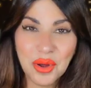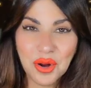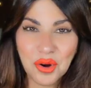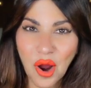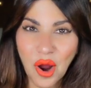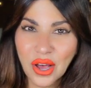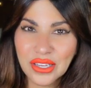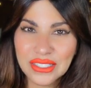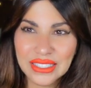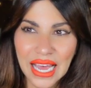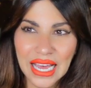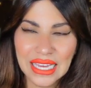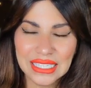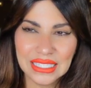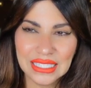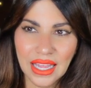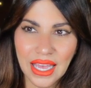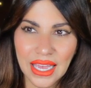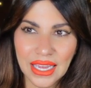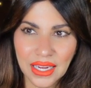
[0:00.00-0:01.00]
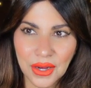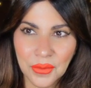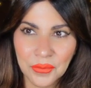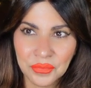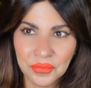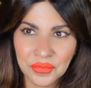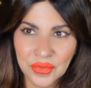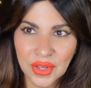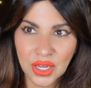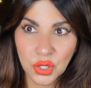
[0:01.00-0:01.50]
across as like
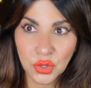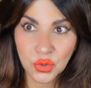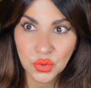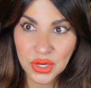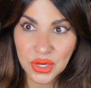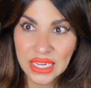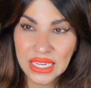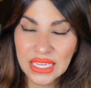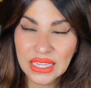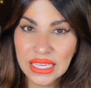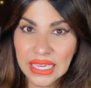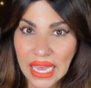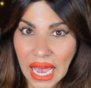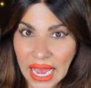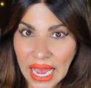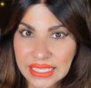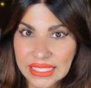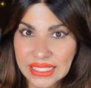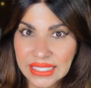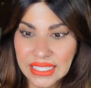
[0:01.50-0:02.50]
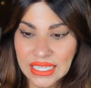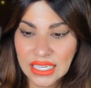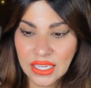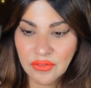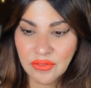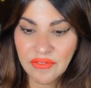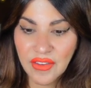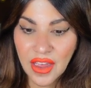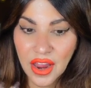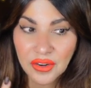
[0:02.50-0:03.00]
really
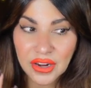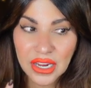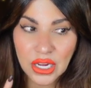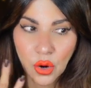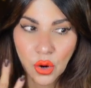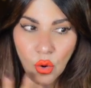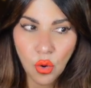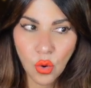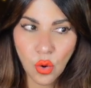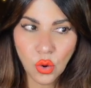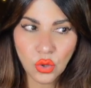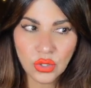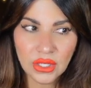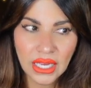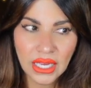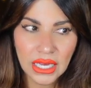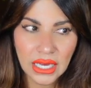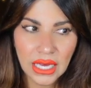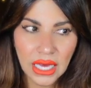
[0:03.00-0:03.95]
icy, very cold,